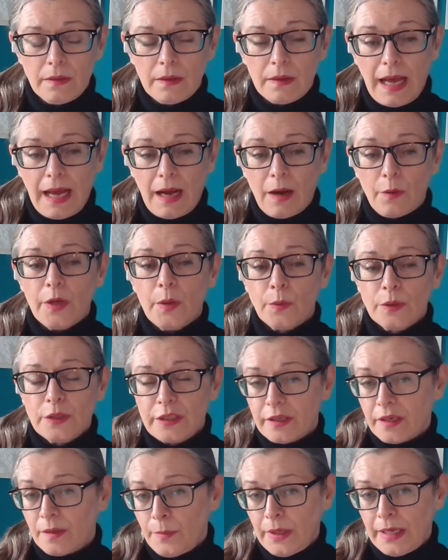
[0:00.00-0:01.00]
you
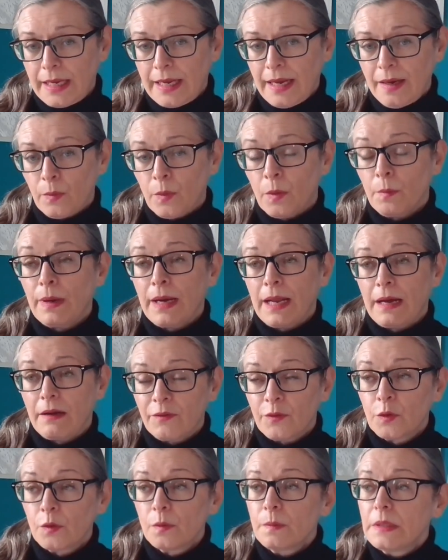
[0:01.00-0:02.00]
want to communicate, what
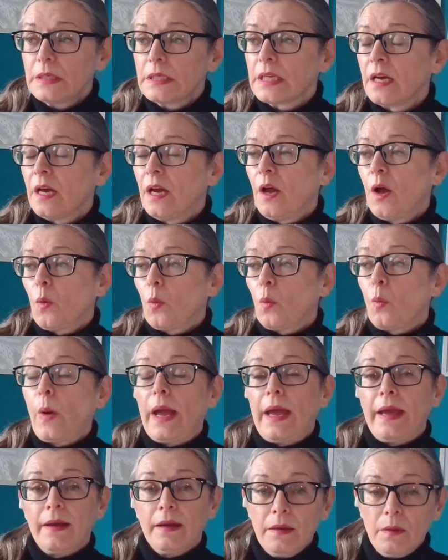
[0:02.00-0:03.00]
platforms,
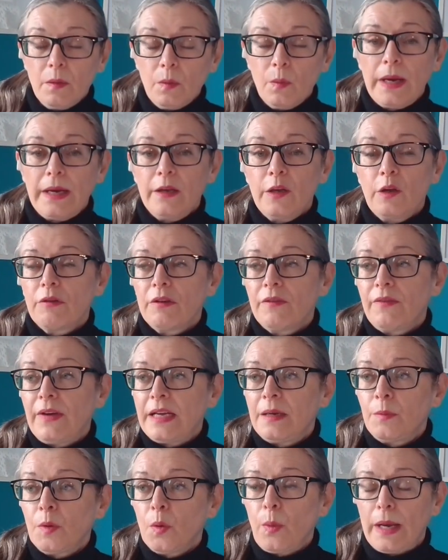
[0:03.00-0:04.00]
when you're
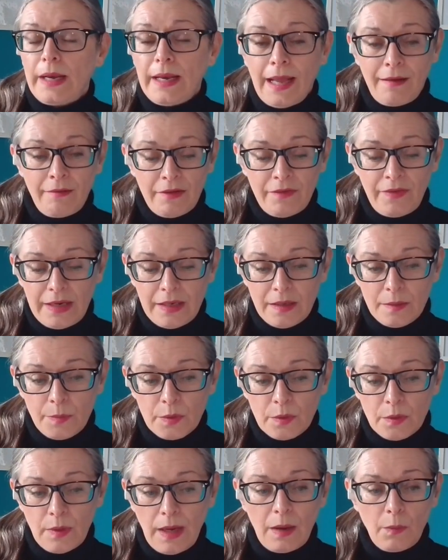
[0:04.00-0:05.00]
available, when they're
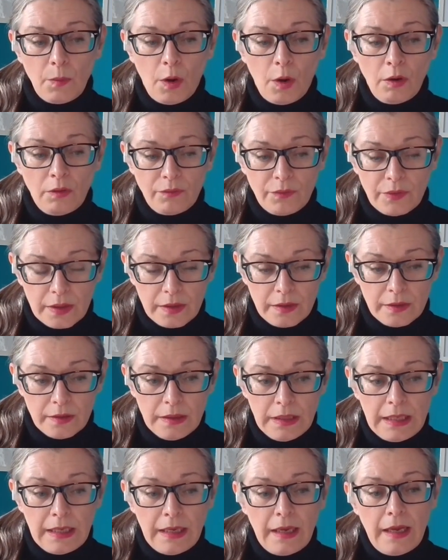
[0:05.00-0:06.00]
available, how
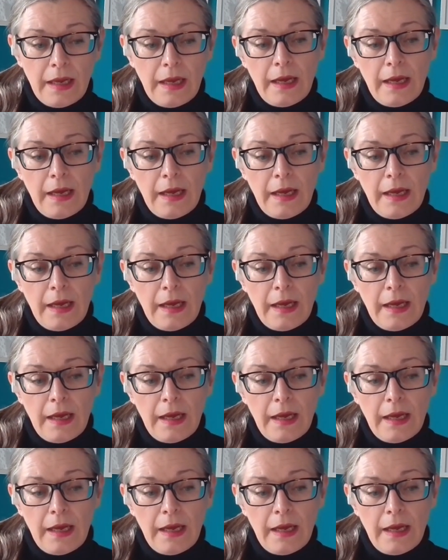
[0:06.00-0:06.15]
often.